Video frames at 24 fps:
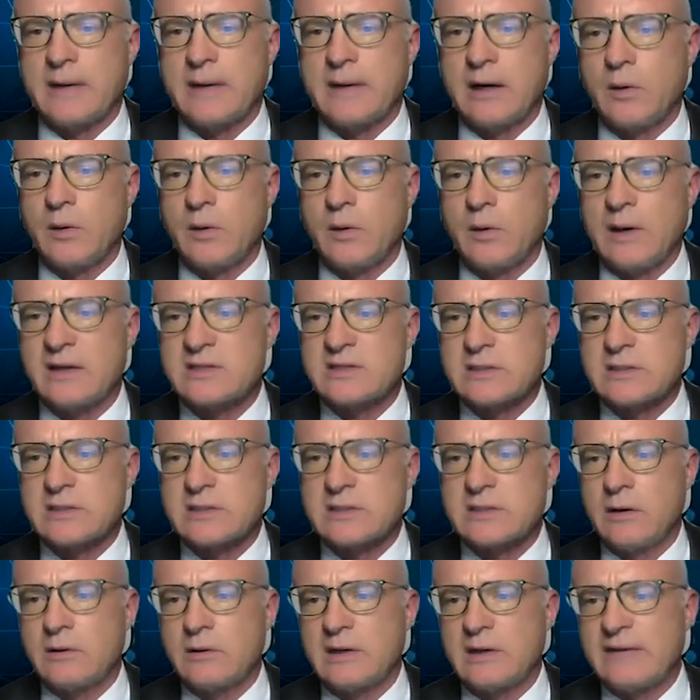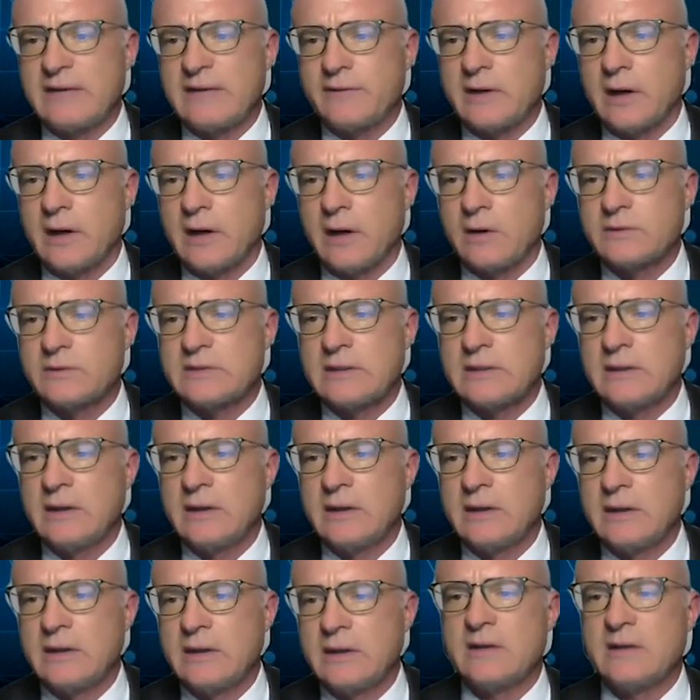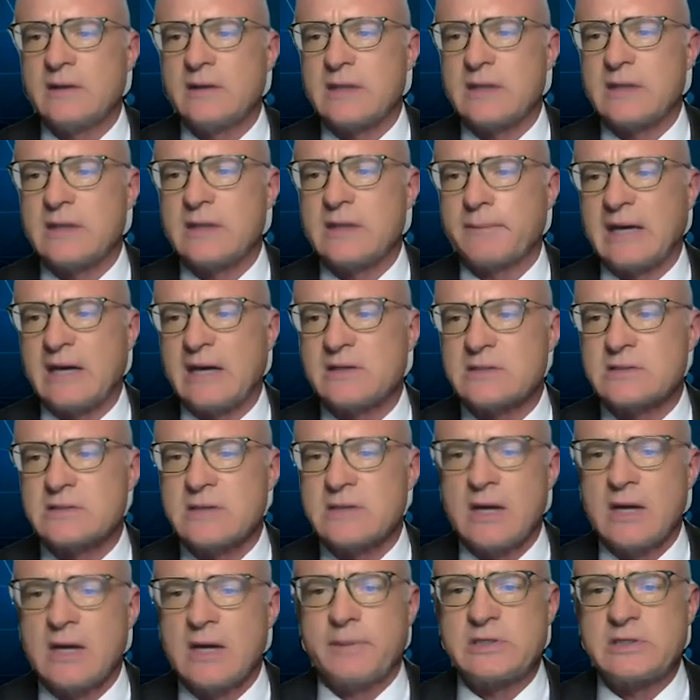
OA is slowed and even halted in some cases,